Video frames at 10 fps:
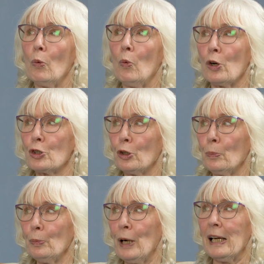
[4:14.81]
what your
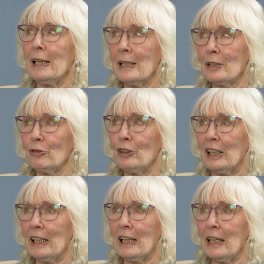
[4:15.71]
brain is
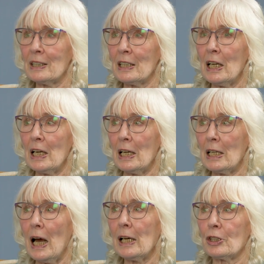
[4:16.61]
feeling is
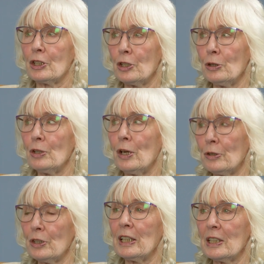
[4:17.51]
it has to do
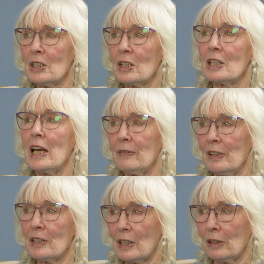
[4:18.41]
those things to save
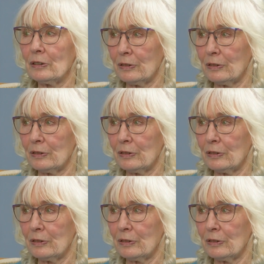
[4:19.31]
itself.